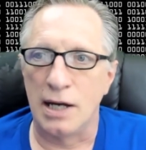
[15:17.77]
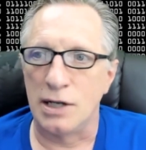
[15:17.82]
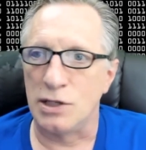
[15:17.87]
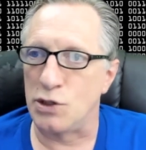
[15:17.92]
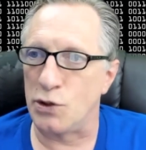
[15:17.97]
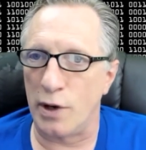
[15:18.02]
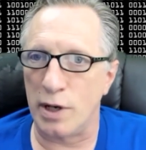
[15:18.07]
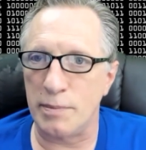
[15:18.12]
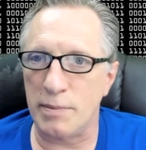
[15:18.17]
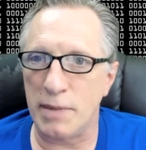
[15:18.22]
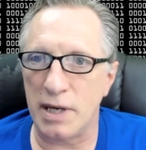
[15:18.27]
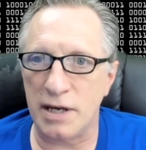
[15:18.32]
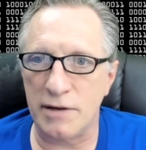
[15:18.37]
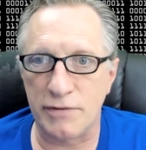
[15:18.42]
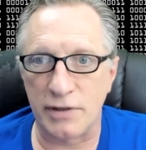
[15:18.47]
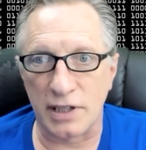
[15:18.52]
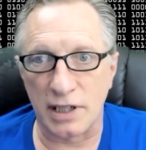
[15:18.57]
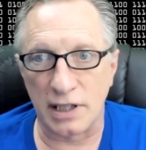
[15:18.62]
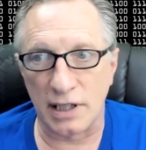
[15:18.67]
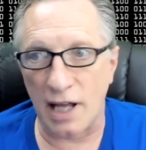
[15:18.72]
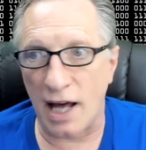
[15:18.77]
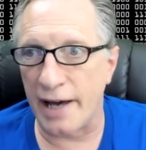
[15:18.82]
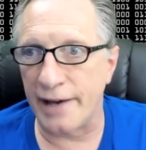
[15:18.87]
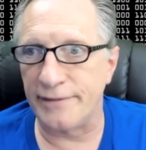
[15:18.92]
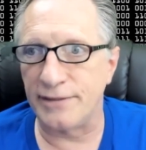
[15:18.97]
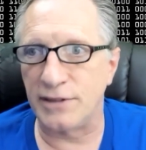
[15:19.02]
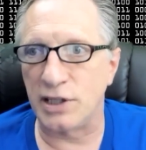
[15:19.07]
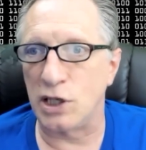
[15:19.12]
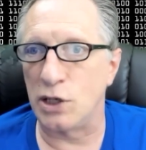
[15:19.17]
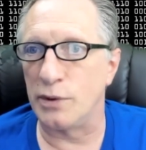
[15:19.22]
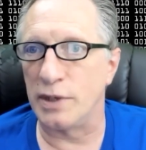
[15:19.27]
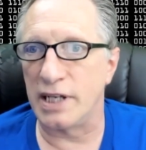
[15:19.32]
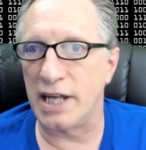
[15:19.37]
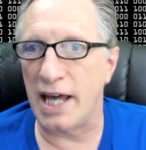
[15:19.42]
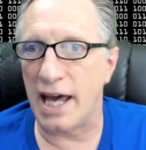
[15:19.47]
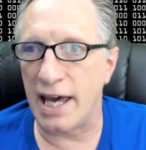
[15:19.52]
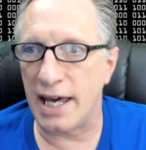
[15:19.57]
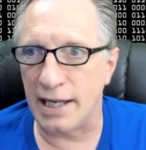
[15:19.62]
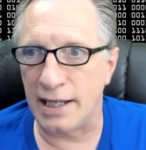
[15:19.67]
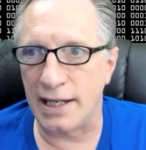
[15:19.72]
Join me for the live
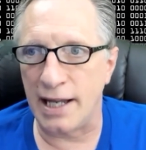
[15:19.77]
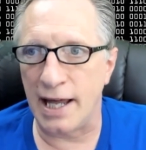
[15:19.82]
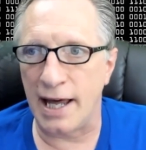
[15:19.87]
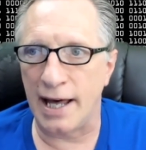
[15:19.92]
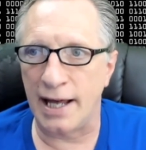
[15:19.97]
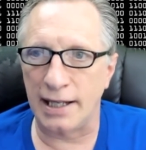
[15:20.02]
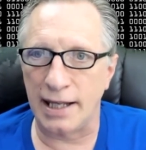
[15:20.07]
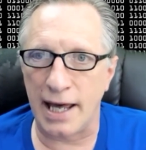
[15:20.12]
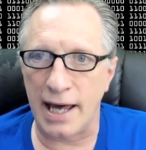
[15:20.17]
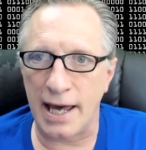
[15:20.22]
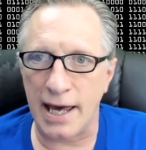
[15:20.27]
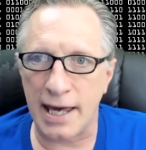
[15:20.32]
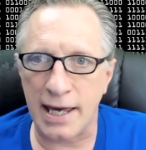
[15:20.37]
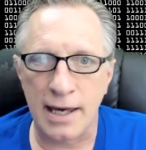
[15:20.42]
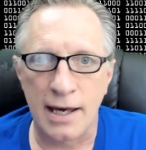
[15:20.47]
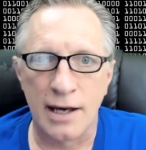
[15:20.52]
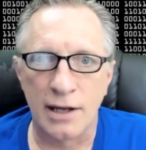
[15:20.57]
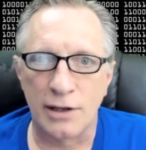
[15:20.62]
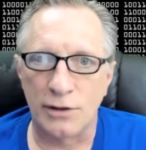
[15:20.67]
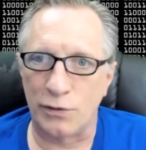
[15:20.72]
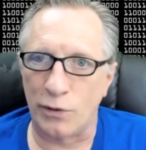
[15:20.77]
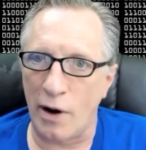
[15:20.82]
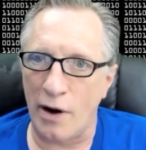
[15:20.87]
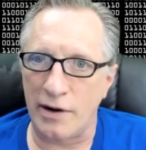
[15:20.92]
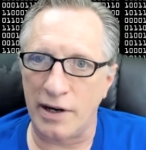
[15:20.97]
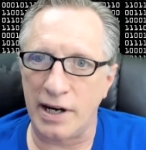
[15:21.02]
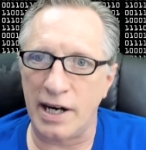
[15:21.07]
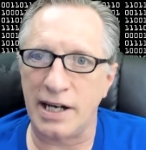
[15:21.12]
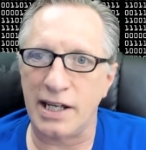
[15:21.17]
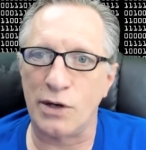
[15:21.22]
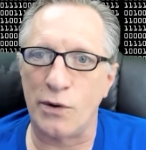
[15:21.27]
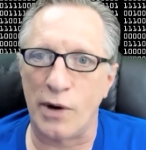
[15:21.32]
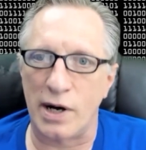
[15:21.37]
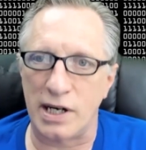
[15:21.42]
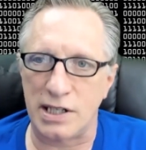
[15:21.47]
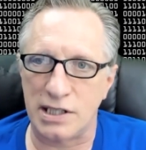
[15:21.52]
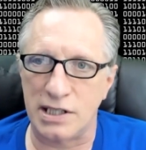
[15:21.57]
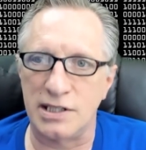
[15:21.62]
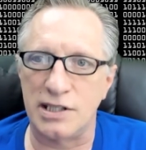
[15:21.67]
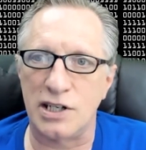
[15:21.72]
Q&A in LA. Throw out any
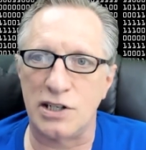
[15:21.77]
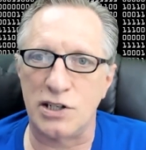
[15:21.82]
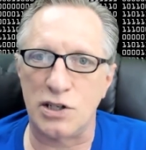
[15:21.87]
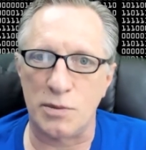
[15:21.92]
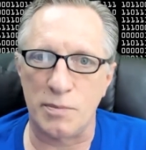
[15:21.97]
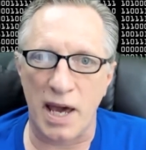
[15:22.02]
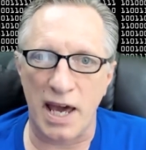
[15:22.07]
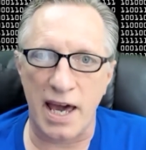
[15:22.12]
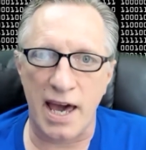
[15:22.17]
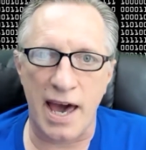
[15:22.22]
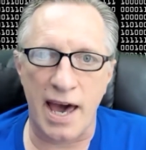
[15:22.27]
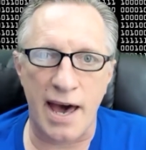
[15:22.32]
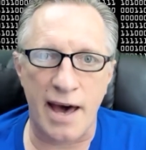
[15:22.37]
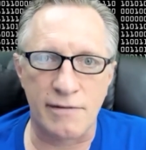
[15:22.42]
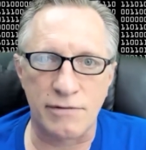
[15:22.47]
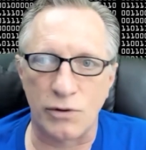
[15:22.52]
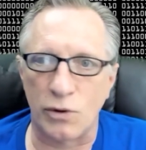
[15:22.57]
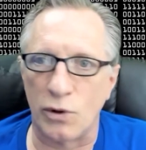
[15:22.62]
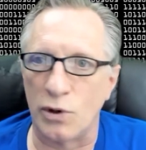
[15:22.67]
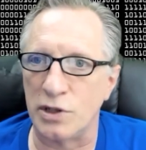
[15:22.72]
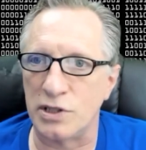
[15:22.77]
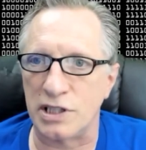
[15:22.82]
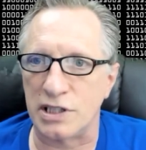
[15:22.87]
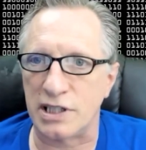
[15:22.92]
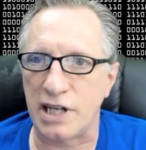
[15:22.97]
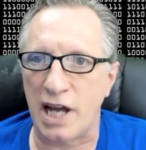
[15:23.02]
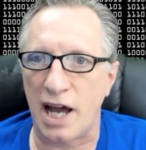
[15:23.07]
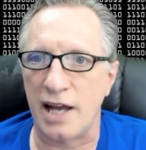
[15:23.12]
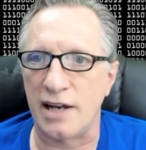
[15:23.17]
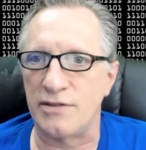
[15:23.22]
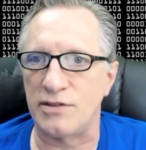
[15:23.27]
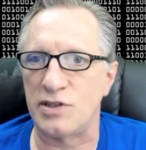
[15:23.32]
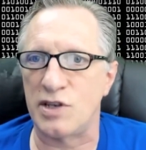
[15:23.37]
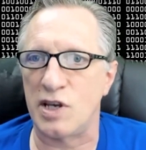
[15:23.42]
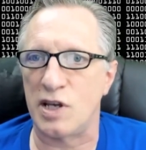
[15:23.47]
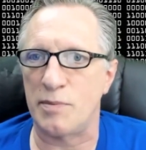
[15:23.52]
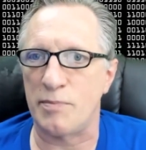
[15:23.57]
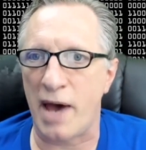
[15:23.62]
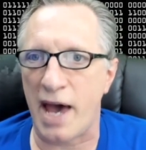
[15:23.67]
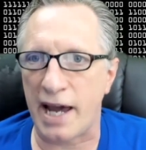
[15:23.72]
questions that you may have, or just kind of
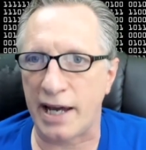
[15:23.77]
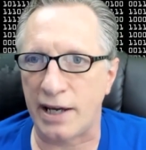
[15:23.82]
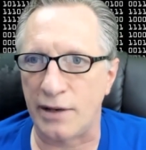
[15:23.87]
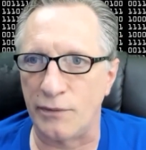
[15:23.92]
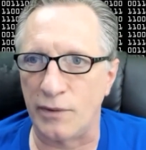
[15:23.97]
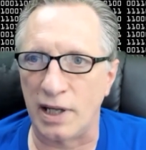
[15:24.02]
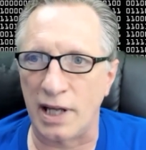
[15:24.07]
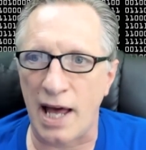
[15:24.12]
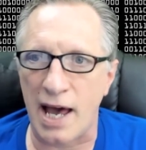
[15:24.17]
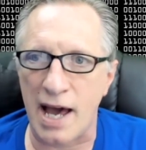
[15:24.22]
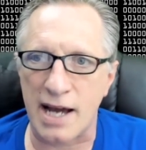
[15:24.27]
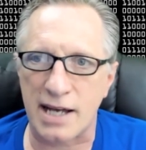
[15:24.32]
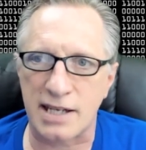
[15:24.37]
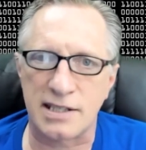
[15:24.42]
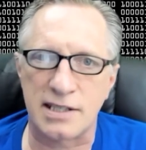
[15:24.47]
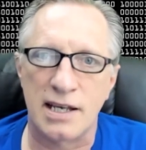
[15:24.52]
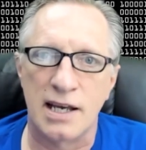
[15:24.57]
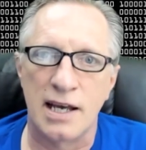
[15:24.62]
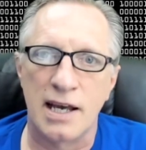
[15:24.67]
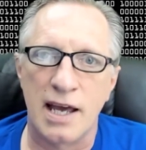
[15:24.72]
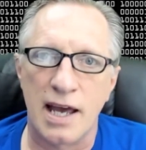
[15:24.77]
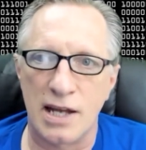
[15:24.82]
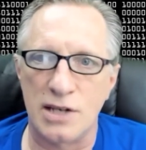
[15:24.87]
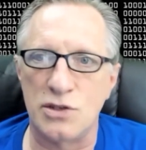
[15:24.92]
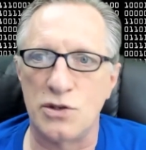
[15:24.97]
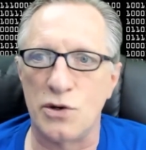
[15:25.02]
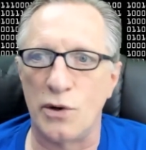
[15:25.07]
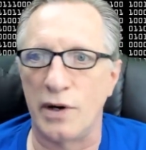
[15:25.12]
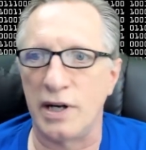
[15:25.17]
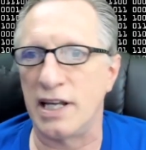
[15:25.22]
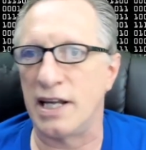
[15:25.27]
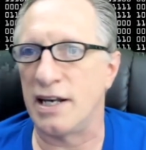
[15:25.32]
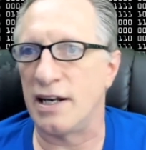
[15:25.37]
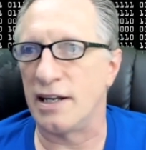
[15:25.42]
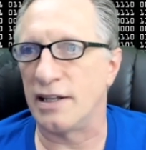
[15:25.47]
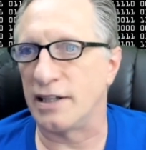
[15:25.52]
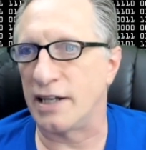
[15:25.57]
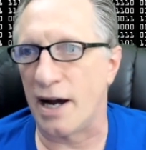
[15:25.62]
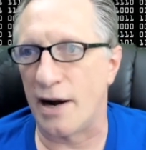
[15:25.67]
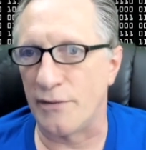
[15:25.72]
sit back and relax and join in
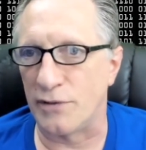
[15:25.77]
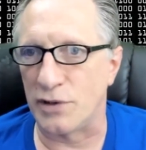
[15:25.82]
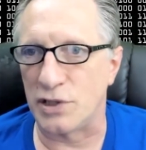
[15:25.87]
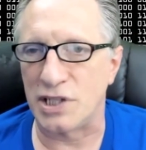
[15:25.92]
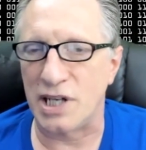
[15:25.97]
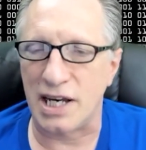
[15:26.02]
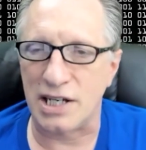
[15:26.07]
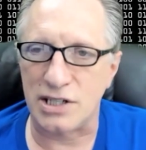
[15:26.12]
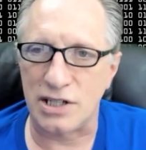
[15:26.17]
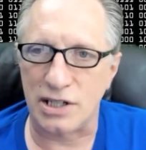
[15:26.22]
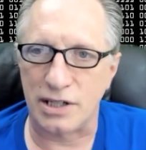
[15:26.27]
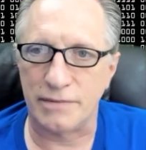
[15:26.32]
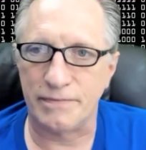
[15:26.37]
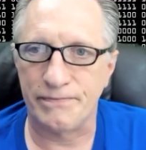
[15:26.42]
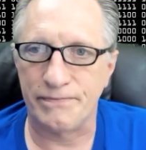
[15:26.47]
on the conversation.